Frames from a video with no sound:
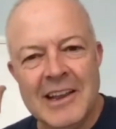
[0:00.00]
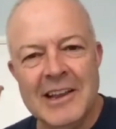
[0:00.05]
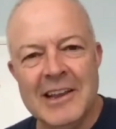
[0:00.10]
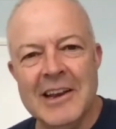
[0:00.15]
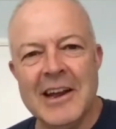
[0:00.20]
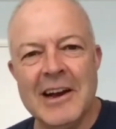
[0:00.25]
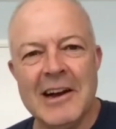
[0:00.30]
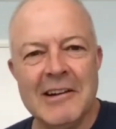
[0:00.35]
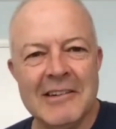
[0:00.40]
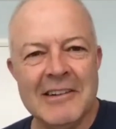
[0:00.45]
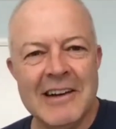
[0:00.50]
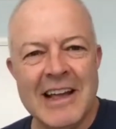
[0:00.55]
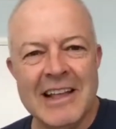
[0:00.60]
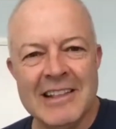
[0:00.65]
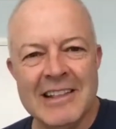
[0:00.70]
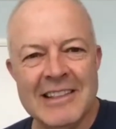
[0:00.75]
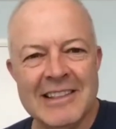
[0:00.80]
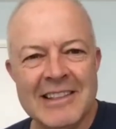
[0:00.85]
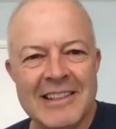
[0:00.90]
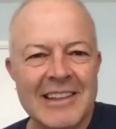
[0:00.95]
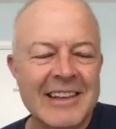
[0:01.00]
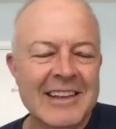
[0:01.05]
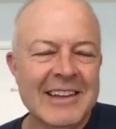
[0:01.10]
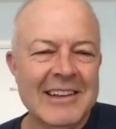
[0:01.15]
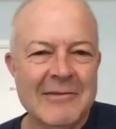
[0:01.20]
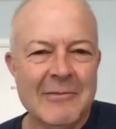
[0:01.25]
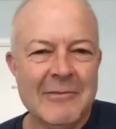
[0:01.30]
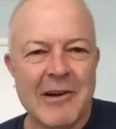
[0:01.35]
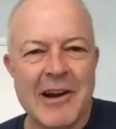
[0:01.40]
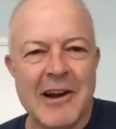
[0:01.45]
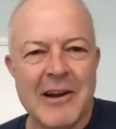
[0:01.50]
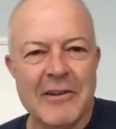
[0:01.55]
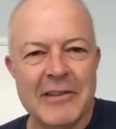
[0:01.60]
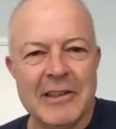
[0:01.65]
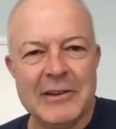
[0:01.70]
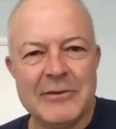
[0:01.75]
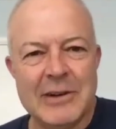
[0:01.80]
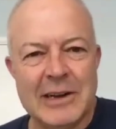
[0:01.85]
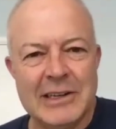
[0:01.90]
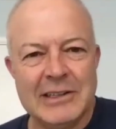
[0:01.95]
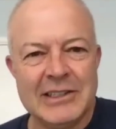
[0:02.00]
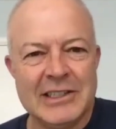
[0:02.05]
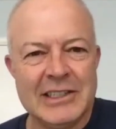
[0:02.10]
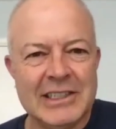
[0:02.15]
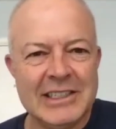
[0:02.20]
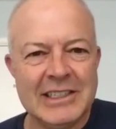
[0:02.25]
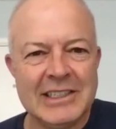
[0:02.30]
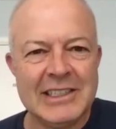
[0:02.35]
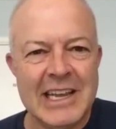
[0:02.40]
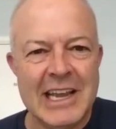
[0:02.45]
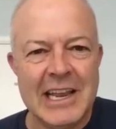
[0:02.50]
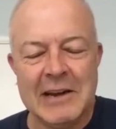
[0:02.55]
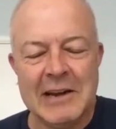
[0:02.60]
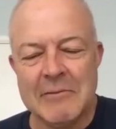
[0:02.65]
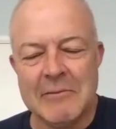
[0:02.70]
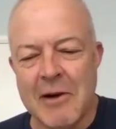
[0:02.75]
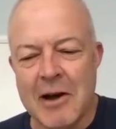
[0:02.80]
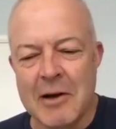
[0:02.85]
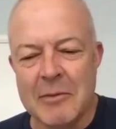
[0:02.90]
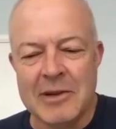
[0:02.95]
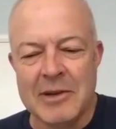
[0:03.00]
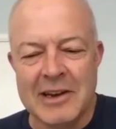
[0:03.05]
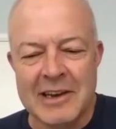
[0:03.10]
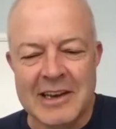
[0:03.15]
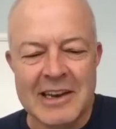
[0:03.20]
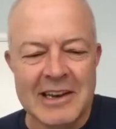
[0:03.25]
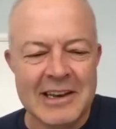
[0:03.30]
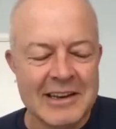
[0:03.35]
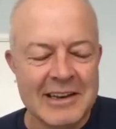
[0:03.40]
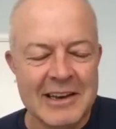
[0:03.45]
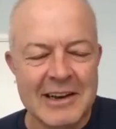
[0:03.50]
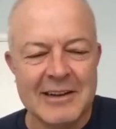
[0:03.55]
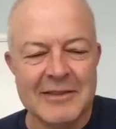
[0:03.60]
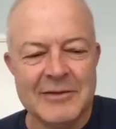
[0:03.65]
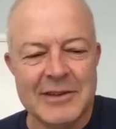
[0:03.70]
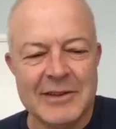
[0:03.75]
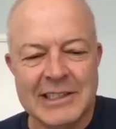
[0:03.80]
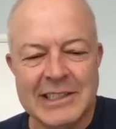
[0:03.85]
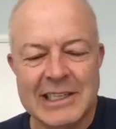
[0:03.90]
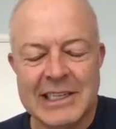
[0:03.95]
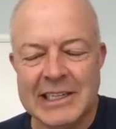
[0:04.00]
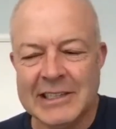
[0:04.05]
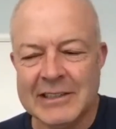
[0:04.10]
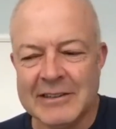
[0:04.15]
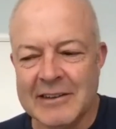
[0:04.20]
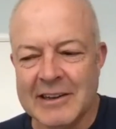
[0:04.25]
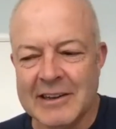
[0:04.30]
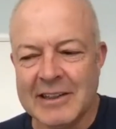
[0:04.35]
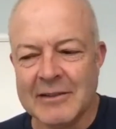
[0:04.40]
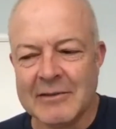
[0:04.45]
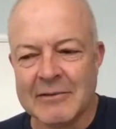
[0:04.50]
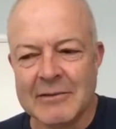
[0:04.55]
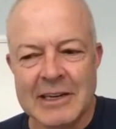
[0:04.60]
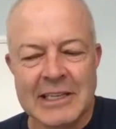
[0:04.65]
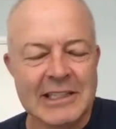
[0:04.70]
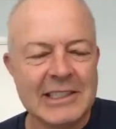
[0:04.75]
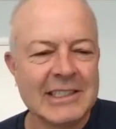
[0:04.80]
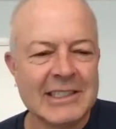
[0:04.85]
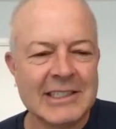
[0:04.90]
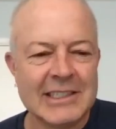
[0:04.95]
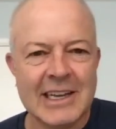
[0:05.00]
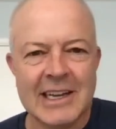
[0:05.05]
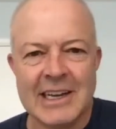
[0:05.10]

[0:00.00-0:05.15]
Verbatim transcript: you know, and we're here in the trenches eating ramen, and you know VCs are at the Ritz.